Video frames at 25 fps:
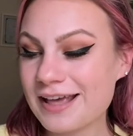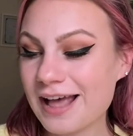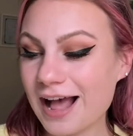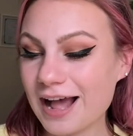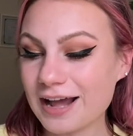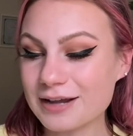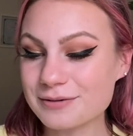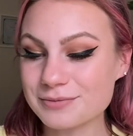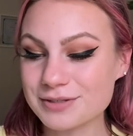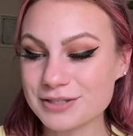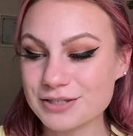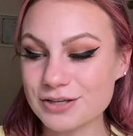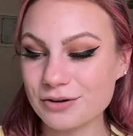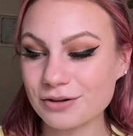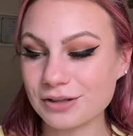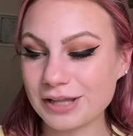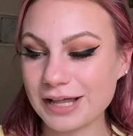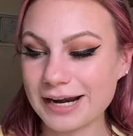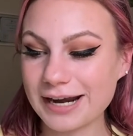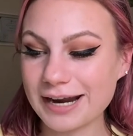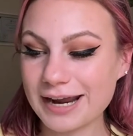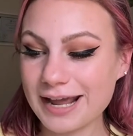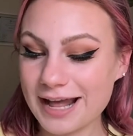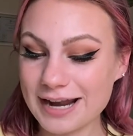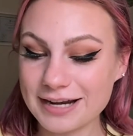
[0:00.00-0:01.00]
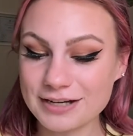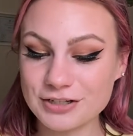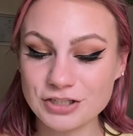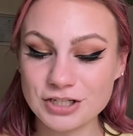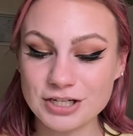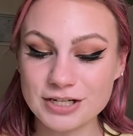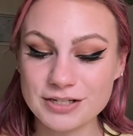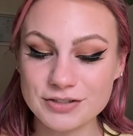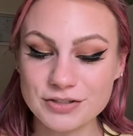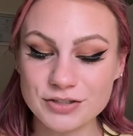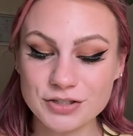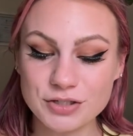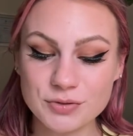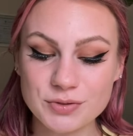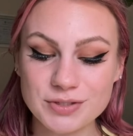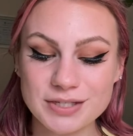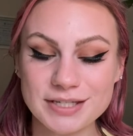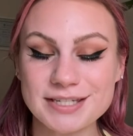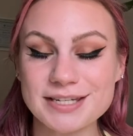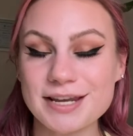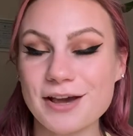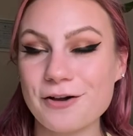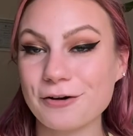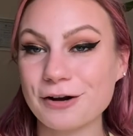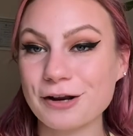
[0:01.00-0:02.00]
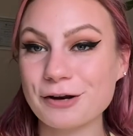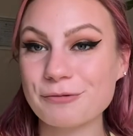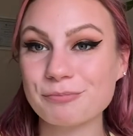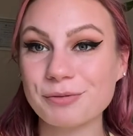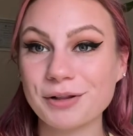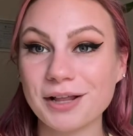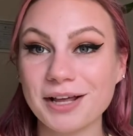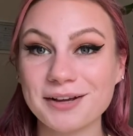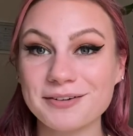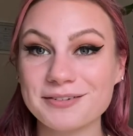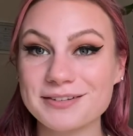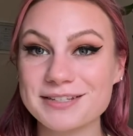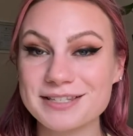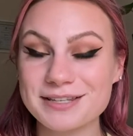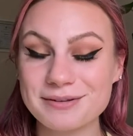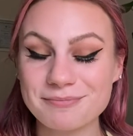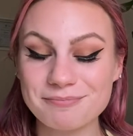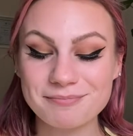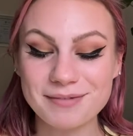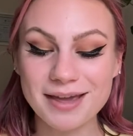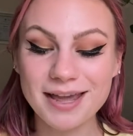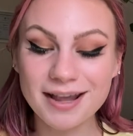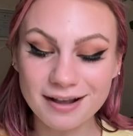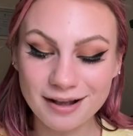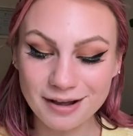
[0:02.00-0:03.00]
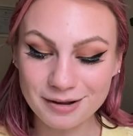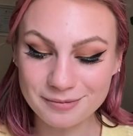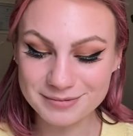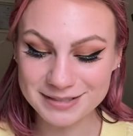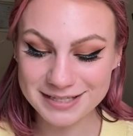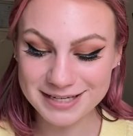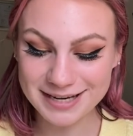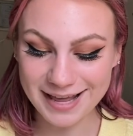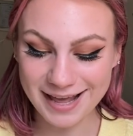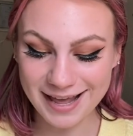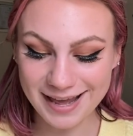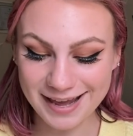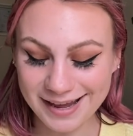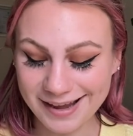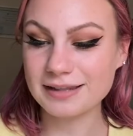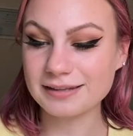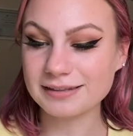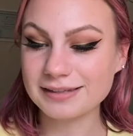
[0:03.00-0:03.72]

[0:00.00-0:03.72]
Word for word: I'm so glad I had a chance to sit down and play with some makeup today.